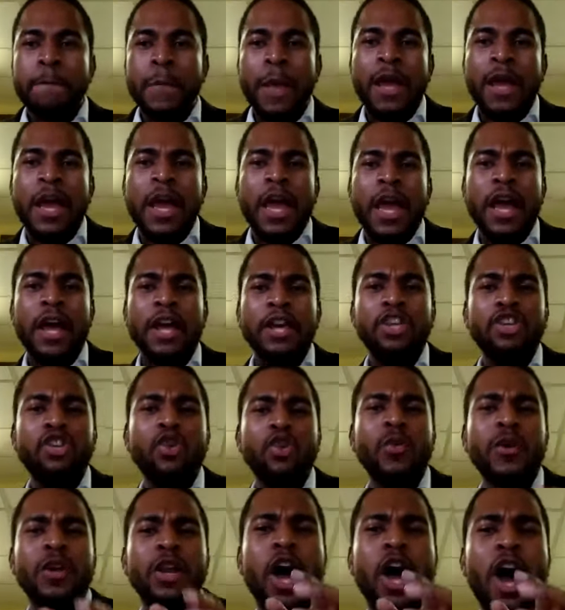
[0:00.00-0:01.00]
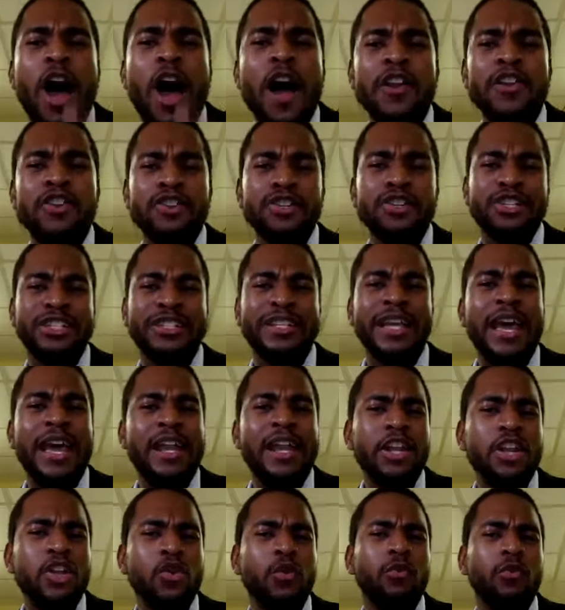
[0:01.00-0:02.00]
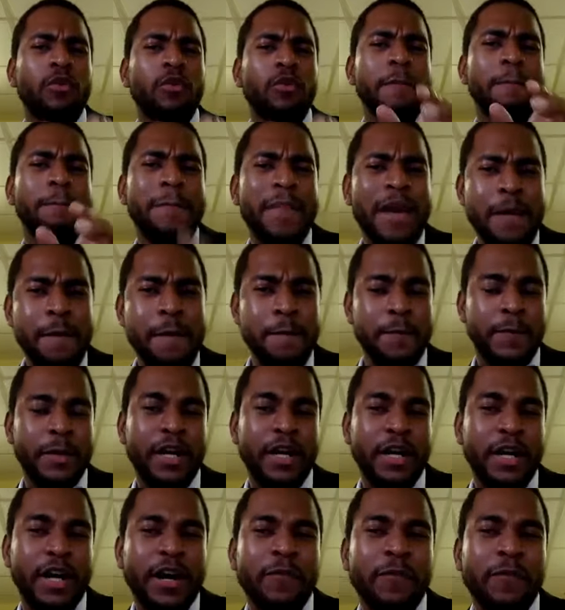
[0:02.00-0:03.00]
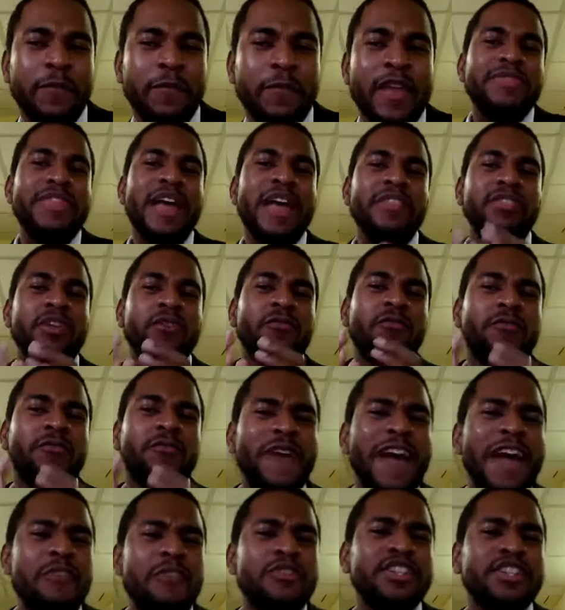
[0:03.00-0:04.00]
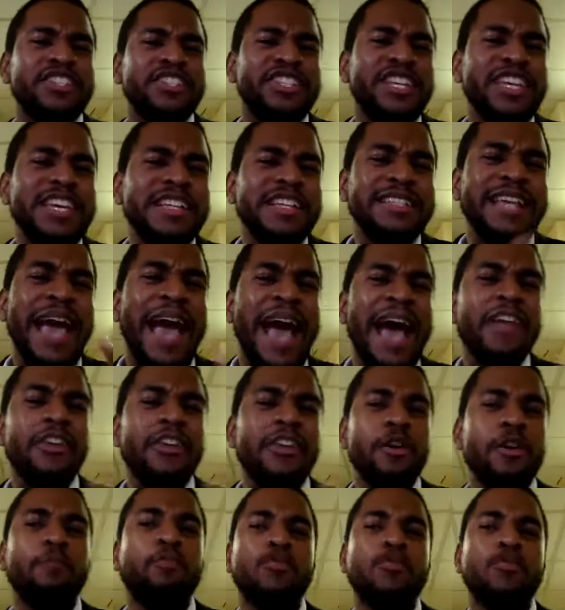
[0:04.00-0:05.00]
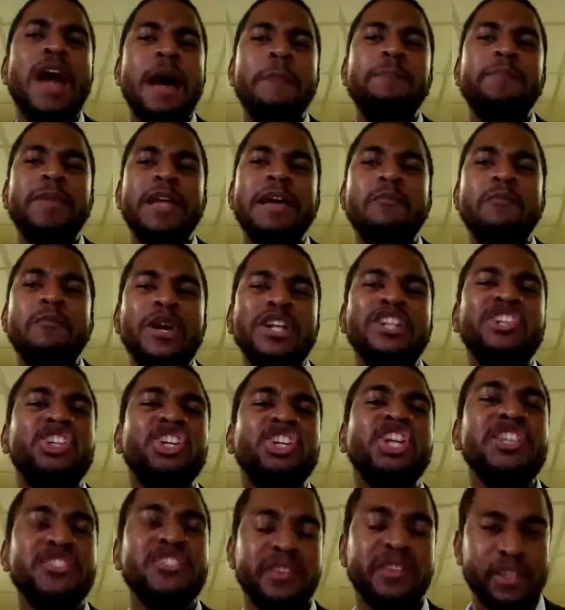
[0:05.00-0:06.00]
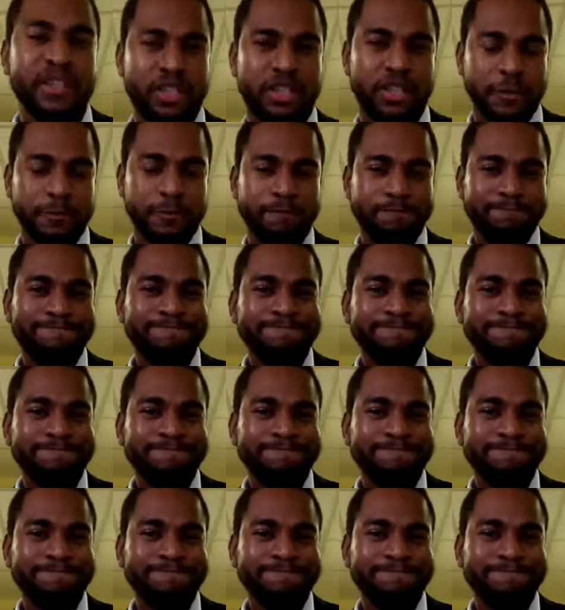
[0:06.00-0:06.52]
uh, you will understand and you will remember that the Pharisees had a problem with Jesus.